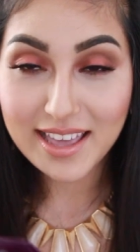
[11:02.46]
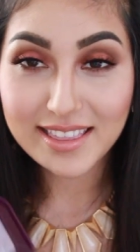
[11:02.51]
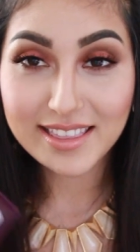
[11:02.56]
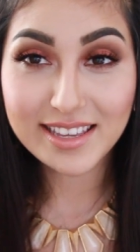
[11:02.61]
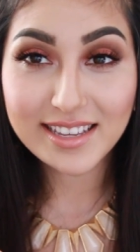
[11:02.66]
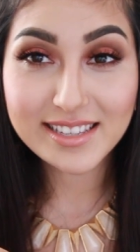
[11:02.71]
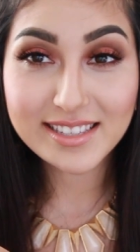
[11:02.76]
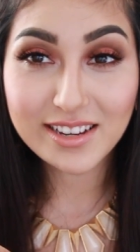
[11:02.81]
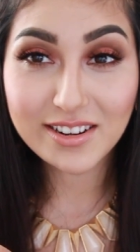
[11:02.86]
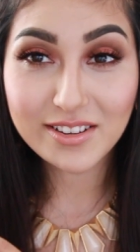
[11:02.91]

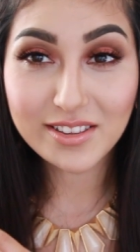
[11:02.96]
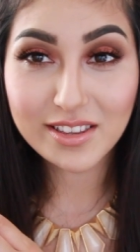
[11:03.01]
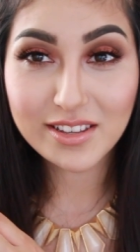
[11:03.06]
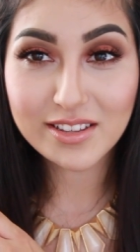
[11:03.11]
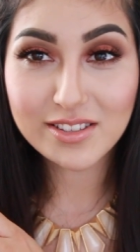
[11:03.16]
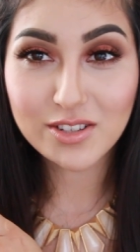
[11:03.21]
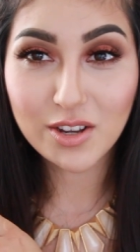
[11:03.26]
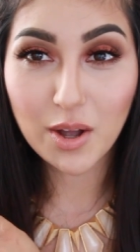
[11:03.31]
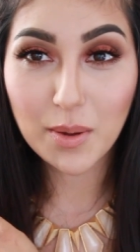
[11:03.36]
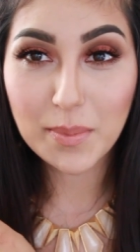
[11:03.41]
these are
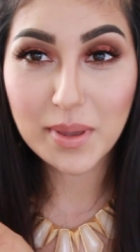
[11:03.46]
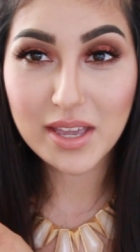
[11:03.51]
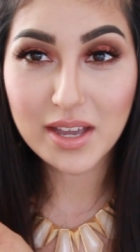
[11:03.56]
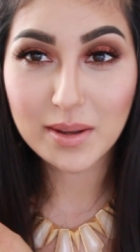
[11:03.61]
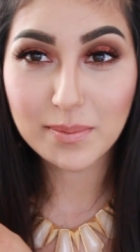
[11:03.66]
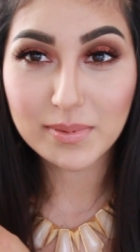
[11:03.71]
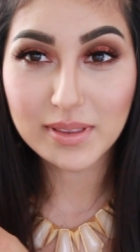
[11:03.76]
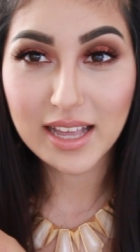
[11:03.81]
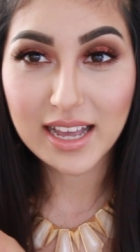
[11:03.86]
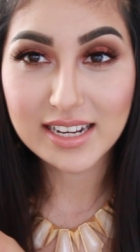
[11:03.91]
the Doll Me
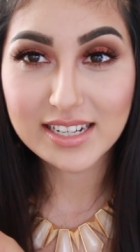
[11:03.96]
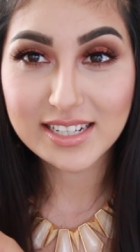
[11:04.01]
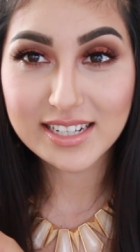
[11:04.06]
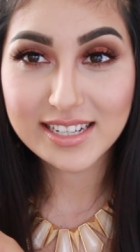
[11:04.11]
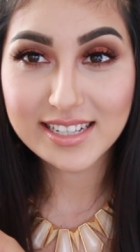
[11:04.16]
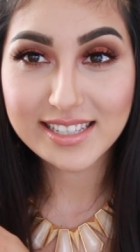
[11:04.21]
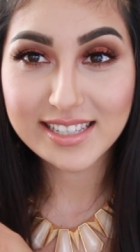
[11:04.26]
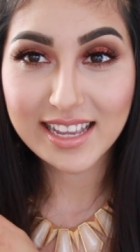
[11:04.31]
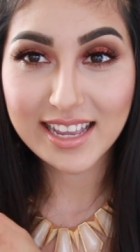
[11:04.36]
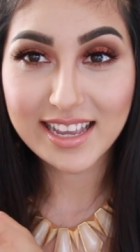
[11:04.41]
Up
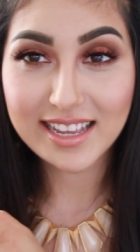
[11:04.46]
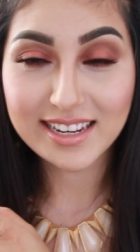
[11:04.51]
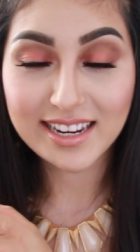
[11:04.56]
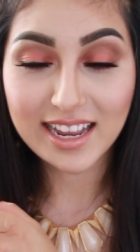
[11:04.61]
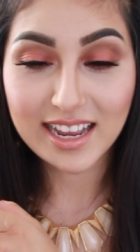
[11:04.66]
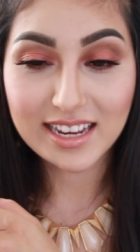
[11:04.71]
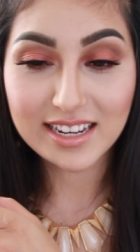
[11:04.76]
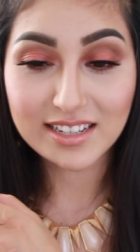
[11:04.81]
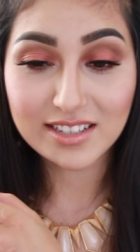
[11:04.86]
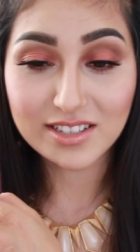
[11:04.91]
lashes, and
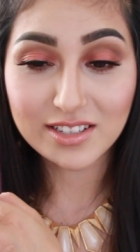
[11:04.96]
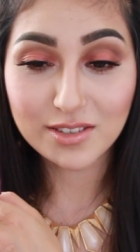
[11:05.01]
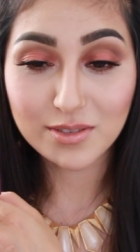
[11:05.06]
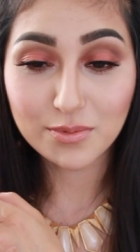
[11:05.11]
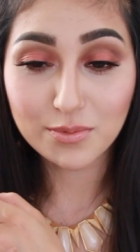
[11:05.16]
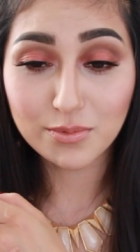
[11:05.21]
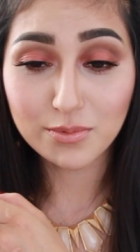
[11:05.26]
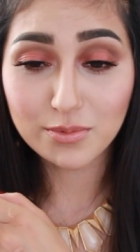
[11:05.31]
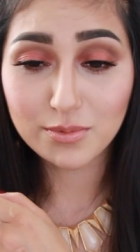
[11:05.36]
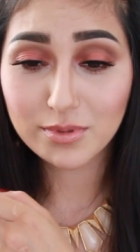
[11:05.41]
I just
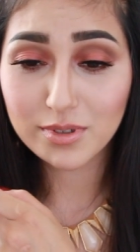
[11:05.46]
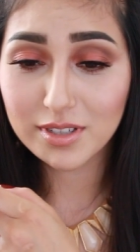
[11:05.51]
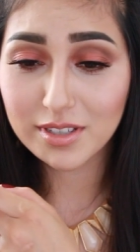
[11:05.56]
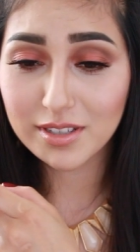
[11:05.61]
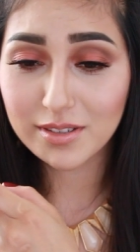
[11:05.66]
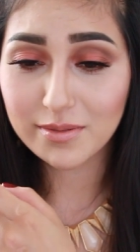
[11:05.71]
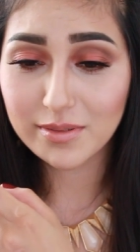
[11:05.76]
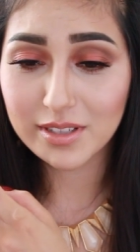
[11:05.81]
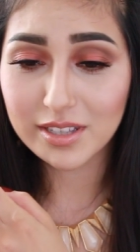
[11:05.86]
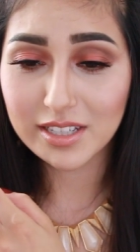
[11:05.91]

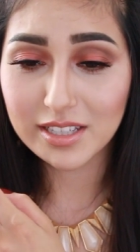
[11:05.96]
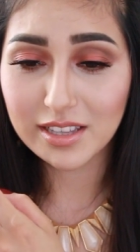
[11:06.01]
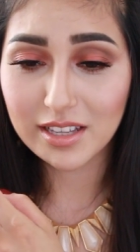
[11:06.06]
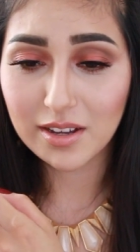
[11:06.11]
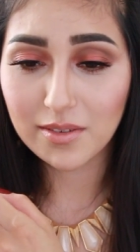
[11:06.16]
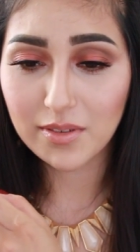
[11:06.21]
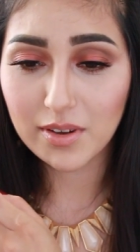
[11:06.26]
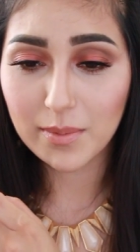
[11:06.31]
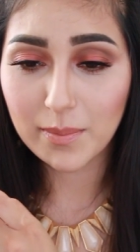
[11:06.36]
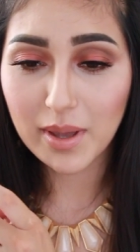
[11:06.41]
really
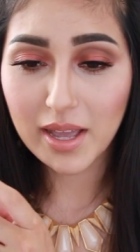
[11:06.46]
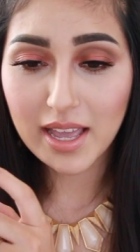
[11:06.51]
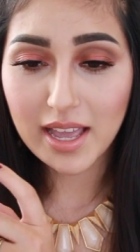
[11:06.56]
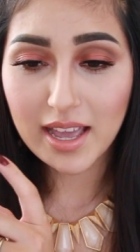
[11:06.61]
love them.